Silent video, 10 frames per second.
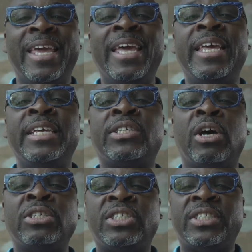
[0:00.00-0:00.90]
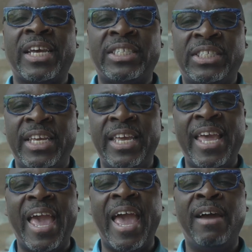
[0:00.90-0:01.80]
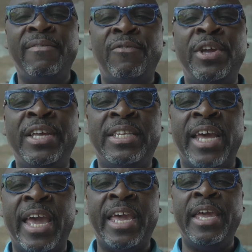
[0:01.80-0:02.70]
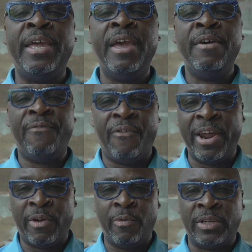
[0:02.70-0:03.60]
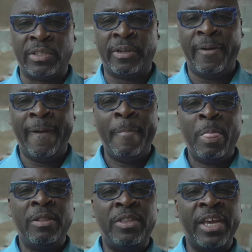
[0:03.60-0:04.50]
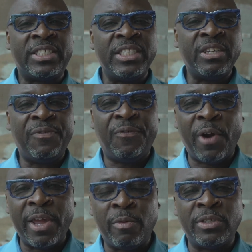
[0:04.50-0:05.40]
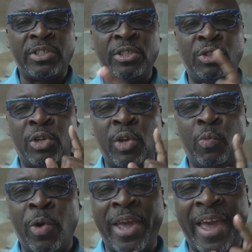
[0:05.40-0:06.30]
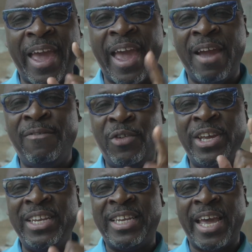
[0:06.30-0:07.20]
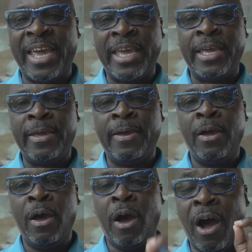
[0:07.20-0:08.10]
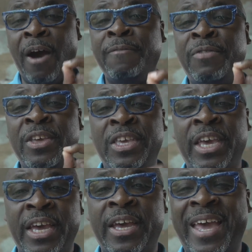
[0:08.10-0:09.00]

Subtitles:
it is a sexy, everyday fragrance. This is a fragrance that you could wear every day of the year